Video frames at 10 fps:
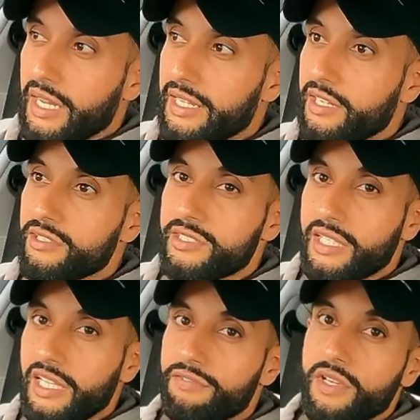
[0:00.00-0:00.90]
and that'll
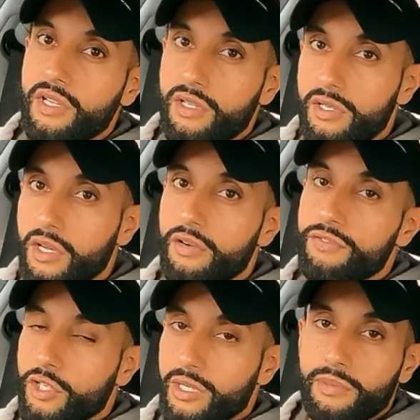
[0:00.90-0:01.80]
save a lot
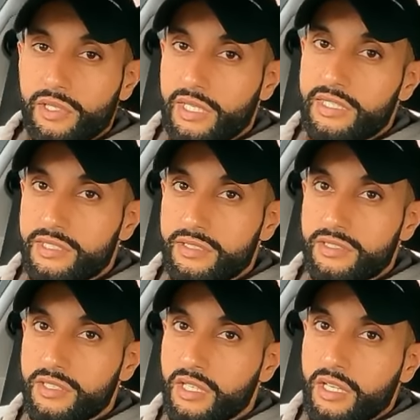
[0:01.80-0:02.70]
of time on your
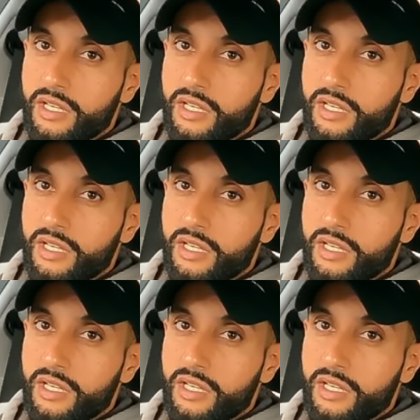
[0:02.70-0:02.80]
lessons.